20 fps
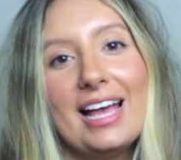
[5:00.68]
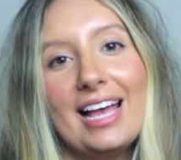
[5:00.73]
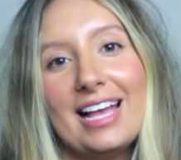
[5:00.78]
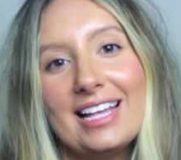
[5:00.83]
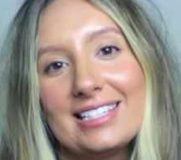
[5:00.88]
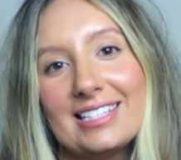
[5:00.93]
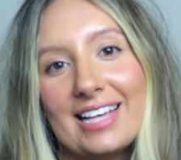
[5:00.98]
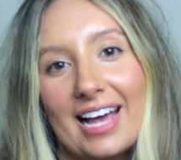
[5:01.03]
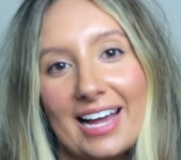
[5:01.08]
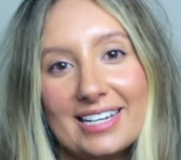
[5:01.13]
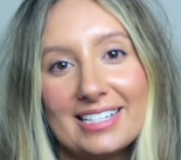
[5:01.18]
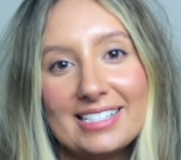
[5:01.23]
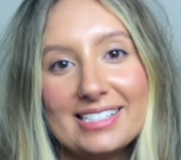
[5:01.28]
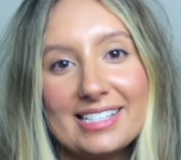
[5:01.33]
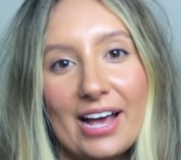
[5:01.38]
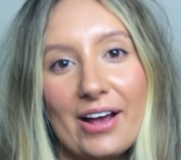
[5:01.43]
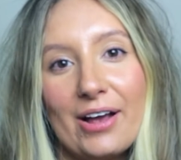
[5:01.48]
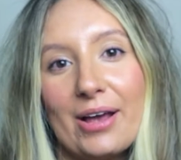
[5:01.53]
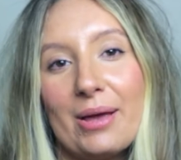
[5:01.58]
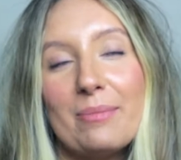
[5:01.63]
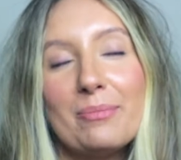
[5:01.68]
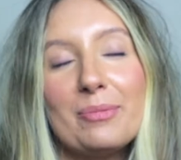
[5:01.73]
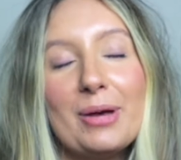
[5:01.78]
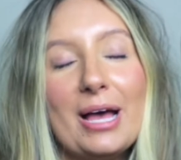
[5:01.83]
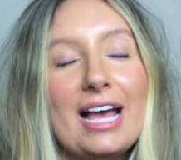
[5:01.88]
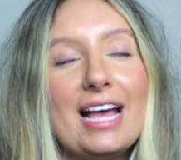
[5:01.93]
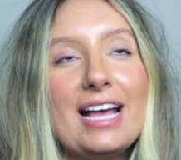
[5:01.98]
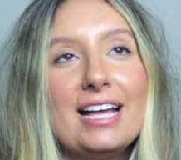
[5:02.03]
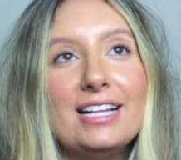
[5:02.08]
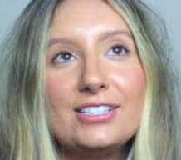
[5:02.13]
It's kind of scary,
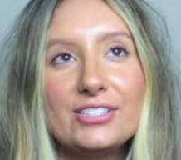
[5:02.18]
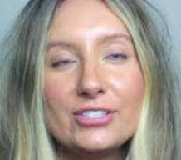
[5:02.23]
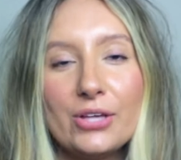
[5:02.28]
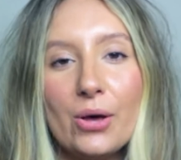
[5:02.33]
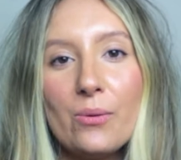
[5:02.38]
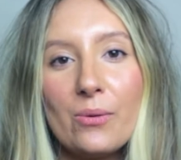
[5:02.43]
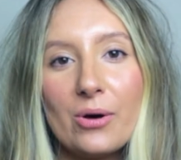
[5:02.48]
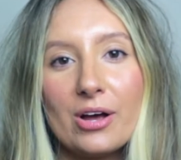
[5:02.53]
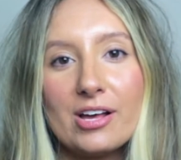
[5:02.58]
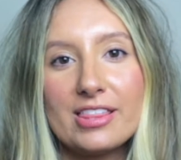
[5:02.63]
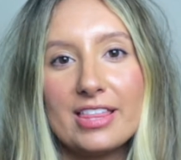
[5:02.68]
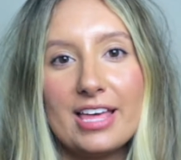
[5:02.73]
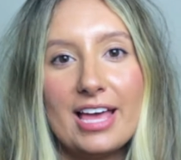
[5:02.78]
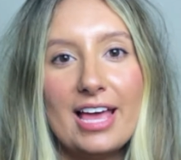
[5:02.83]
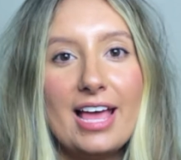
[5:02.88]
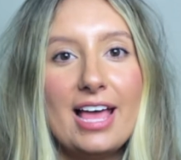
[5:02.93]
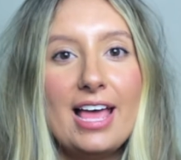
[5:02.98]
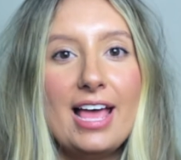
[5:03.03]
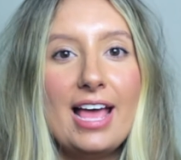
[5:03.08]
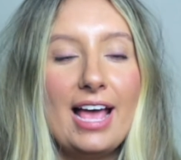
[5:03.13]
but it's so worth it.